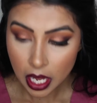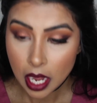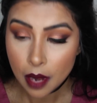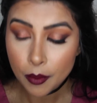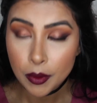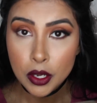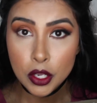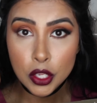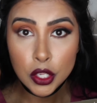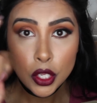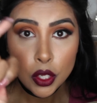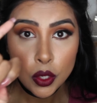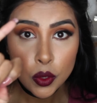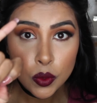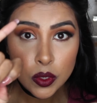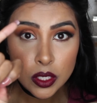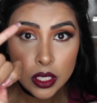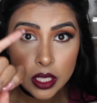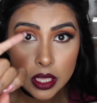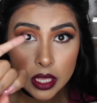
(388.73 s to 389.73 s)
I'm going to
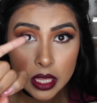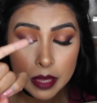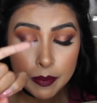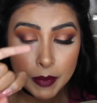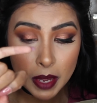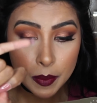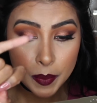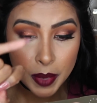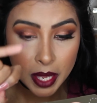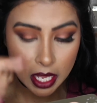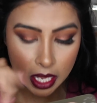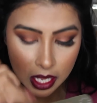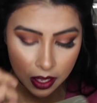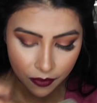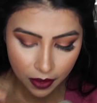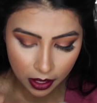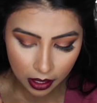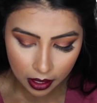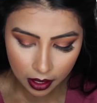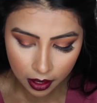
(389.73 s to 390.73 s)
use my pinky
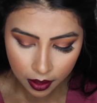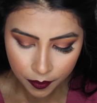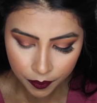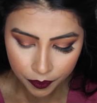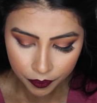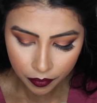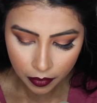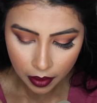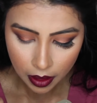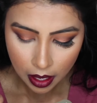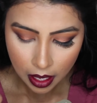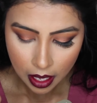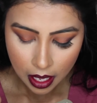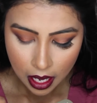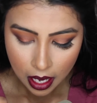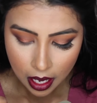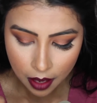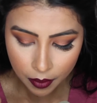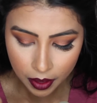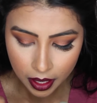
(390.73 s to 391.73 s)
finger.
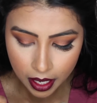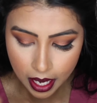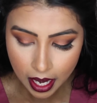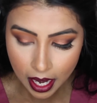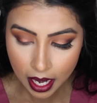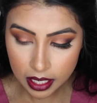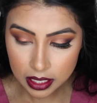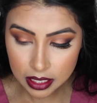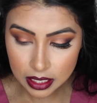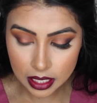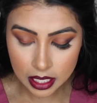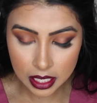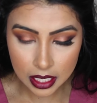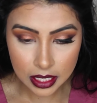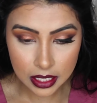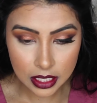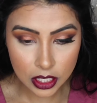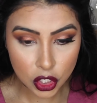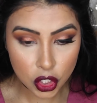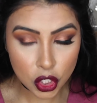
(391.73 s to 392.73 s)
I'm going to add
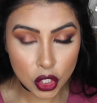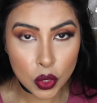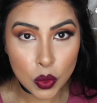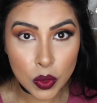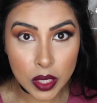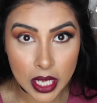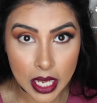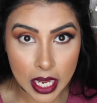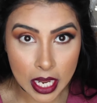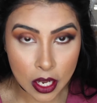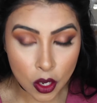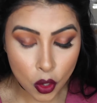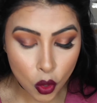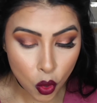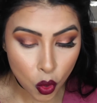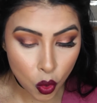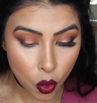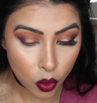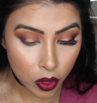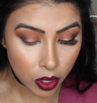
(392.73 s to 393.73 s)
this to the inner
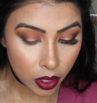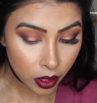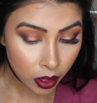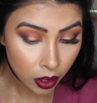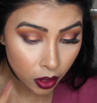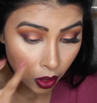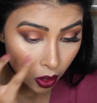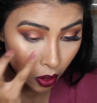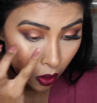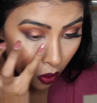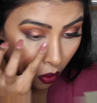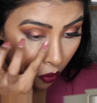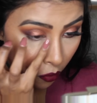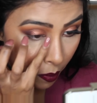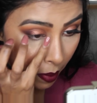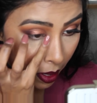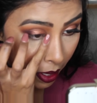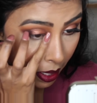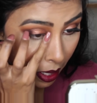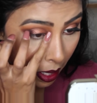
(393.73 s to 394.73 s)
corner of
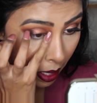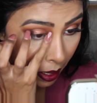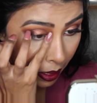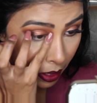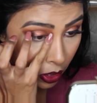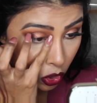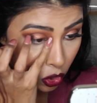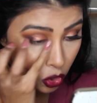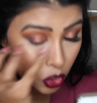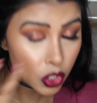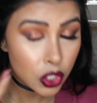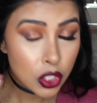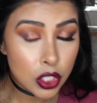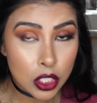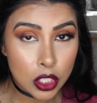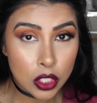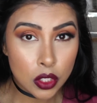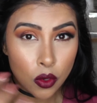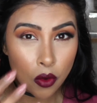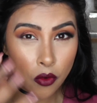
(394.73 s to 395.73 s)
my eye just
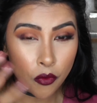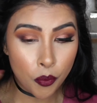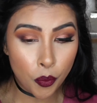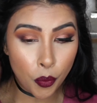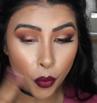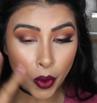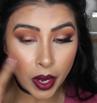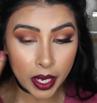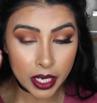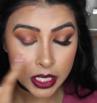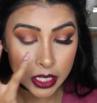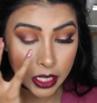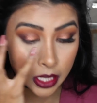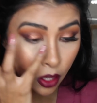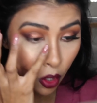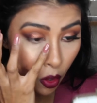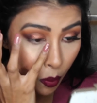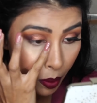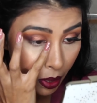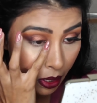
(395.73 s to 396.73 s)
to sort of brighten
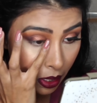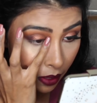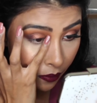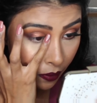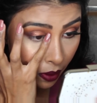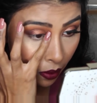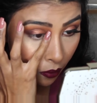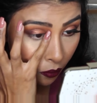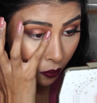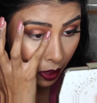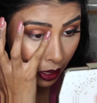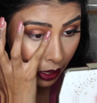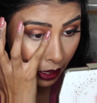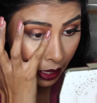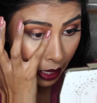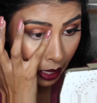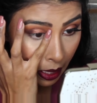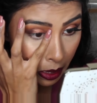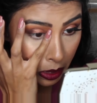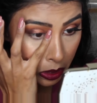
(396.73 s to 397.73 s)
it up and give it a really
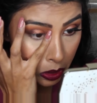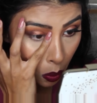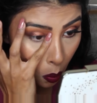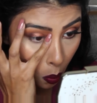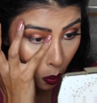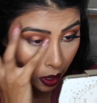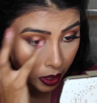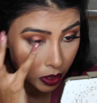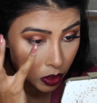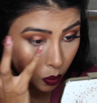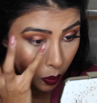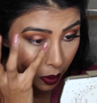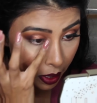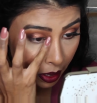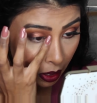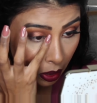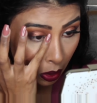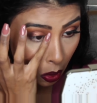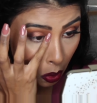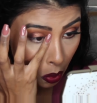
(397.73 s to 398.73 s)
nice wide
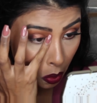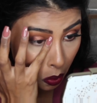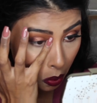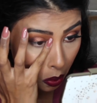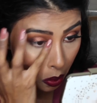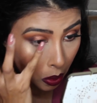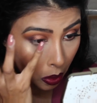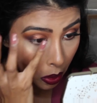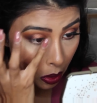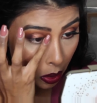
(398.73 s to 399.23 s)
awake look.